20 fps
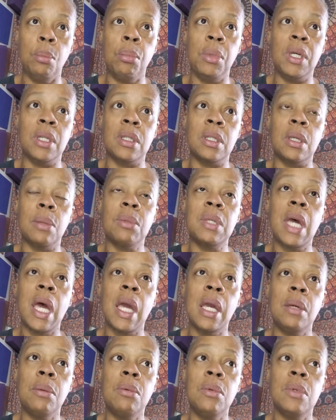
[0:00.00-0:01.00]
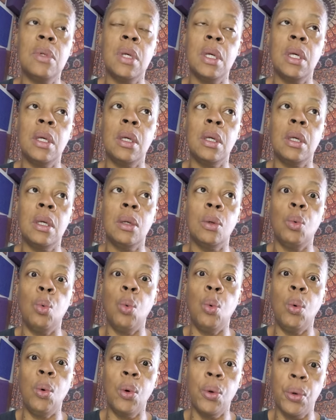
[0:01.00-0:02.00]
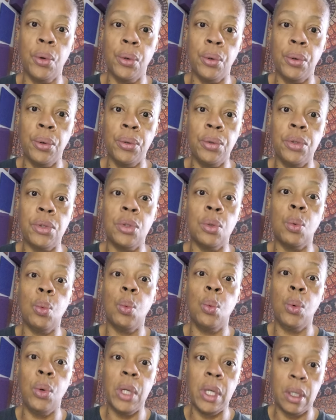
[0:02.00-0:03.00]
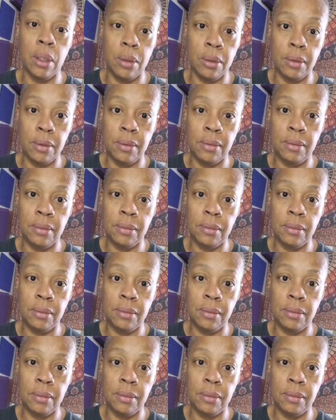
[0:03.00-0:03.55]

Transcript: but sometimes words will.